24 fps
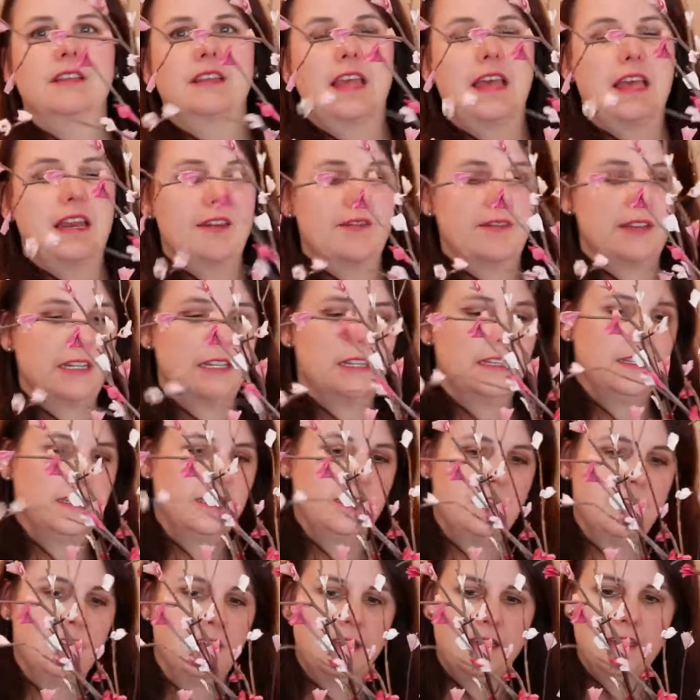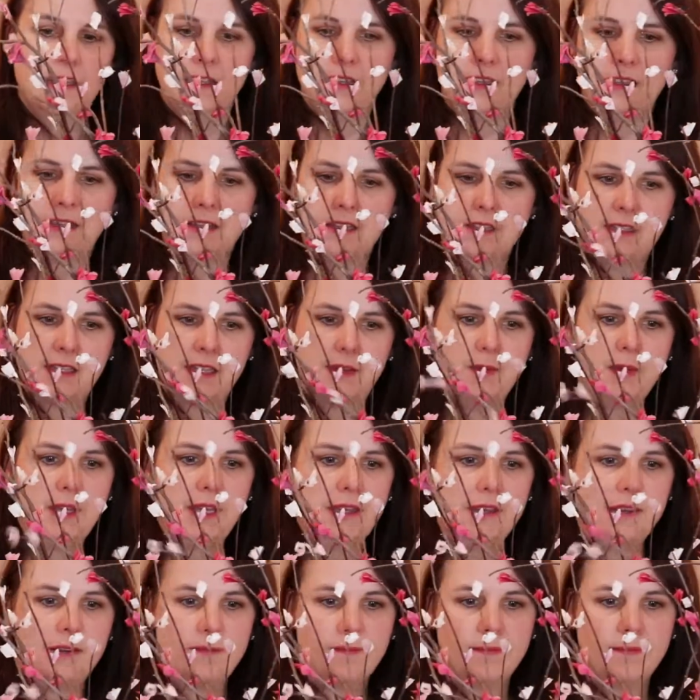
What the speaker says: Can't even see me.